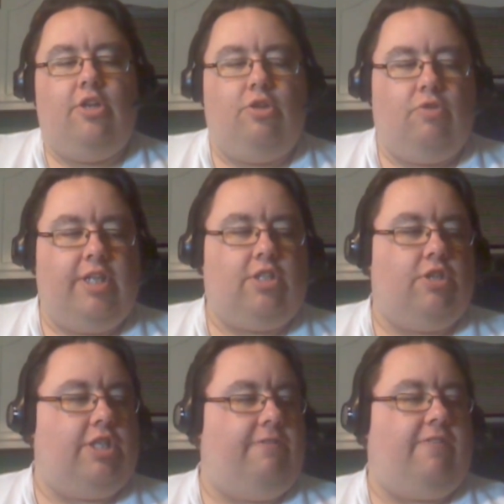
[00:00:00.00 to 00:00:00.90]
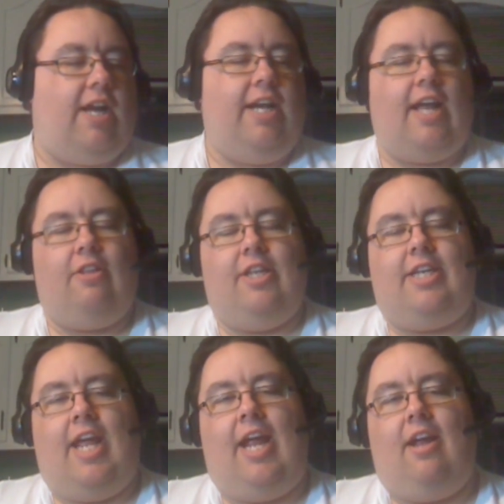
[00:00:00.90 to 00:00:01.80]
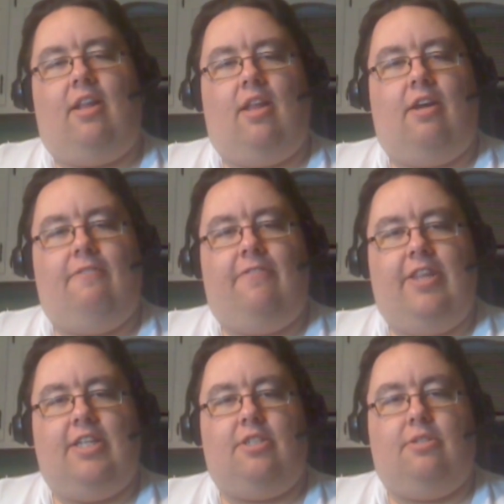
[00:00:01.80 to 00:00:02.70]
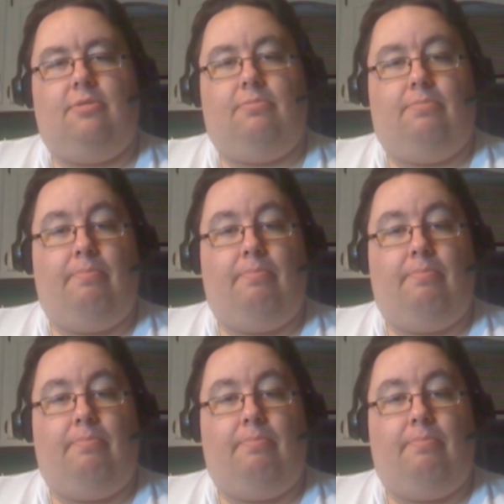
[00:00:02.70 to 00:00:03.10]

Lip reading: do research and find out the tale of this